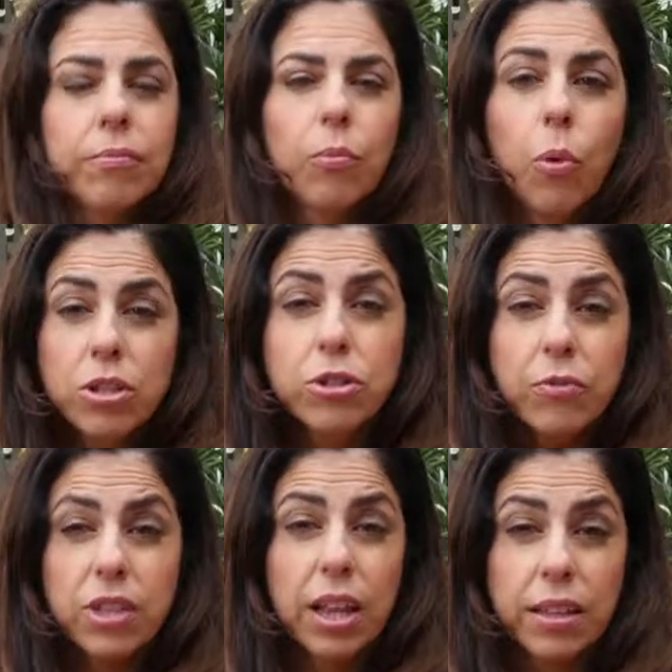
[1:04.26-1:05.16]
Once
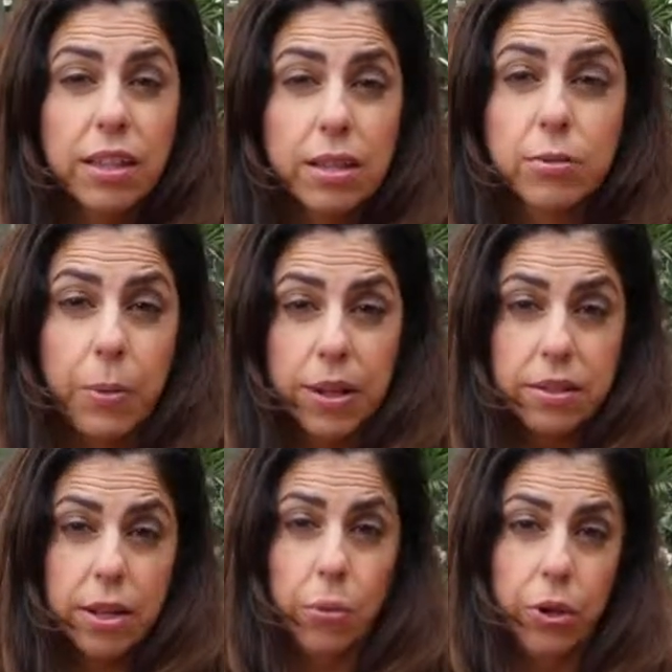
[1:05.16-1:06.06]
you've selected the sprouts
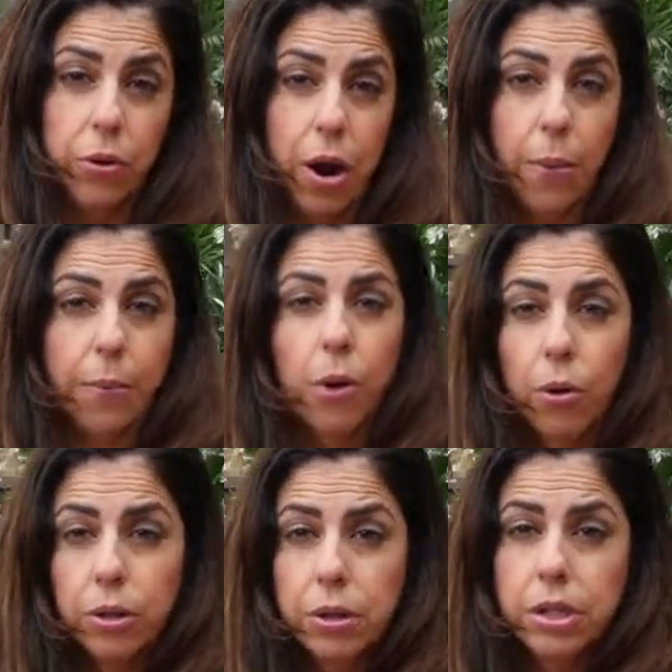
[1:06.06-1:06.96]
that you want to grow,
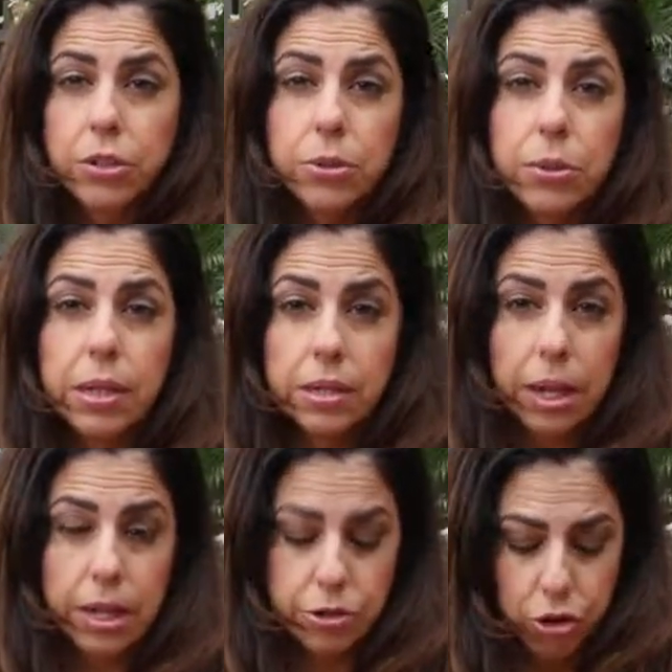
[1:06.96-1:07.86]
all you need to do is
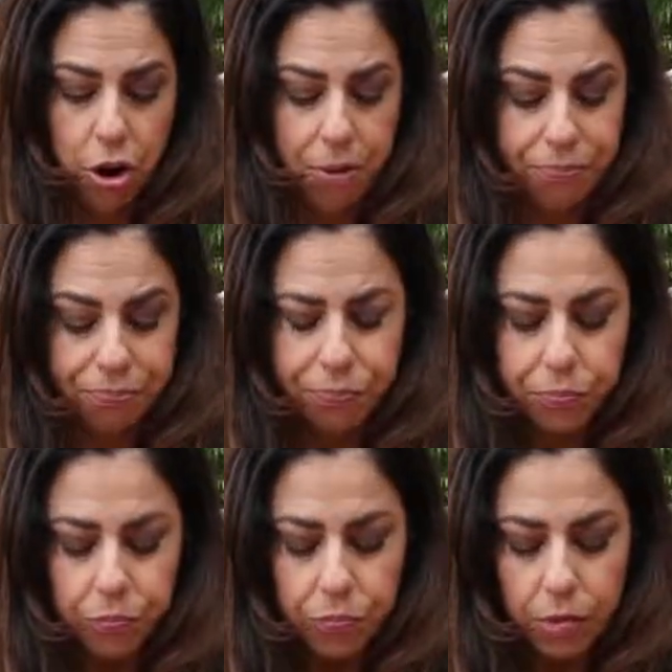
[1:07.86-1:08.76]
get a jar,
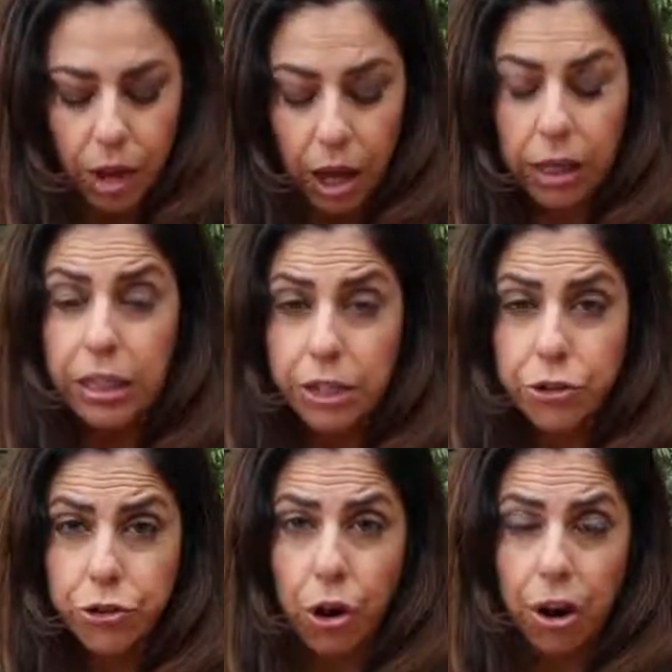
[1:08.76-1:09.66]
a clear
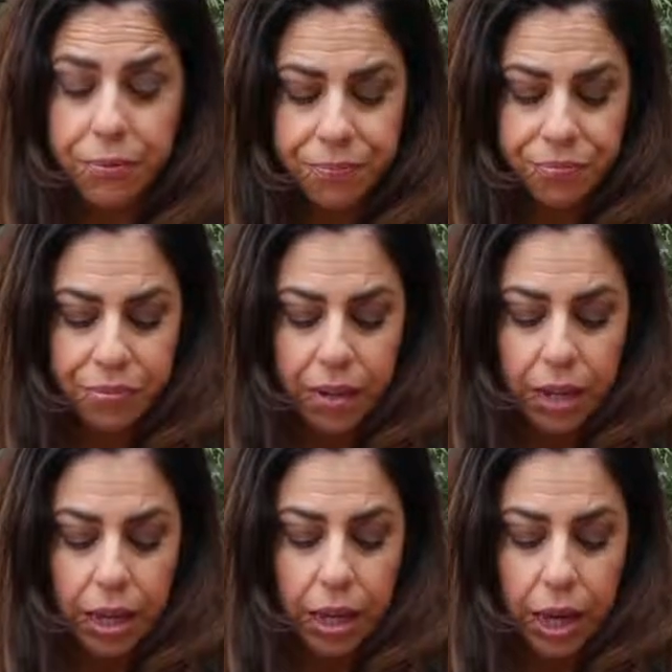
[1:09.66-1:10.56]
jar,
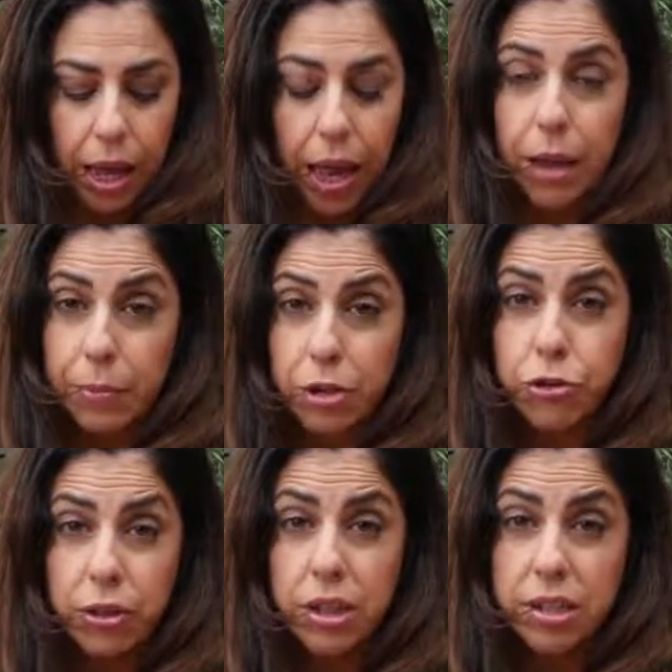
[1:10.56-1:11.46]
and make
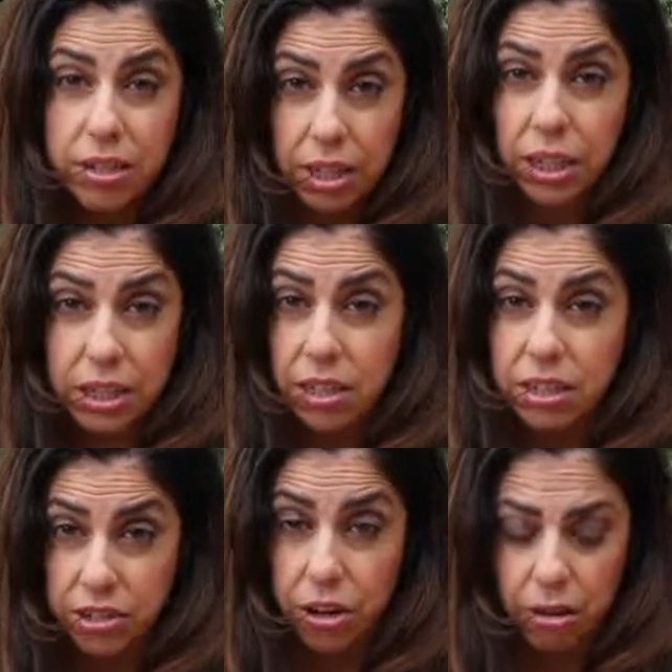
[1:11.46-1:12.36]
sure that it's cleaned and
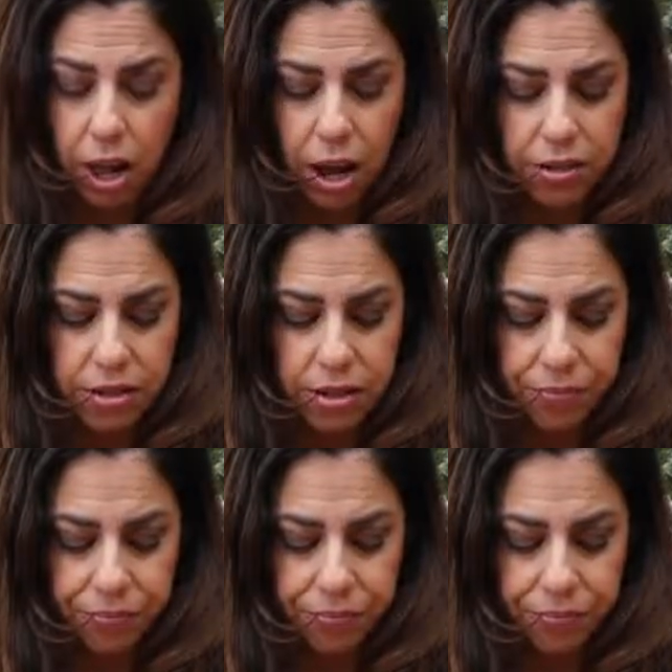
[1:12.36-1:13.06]
sterilized.